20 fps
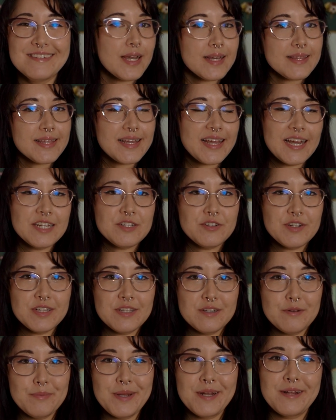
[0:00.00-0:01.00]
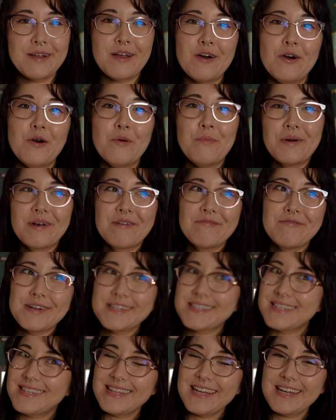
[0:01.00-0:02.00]
Got the cat tree a little bit ago, but
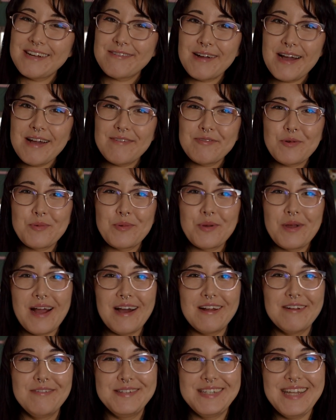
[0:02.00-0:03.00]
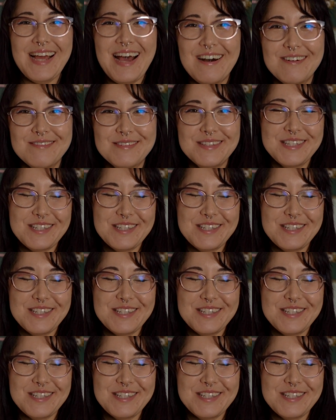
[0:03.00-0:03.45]
unfortunately arrived when we were out of town,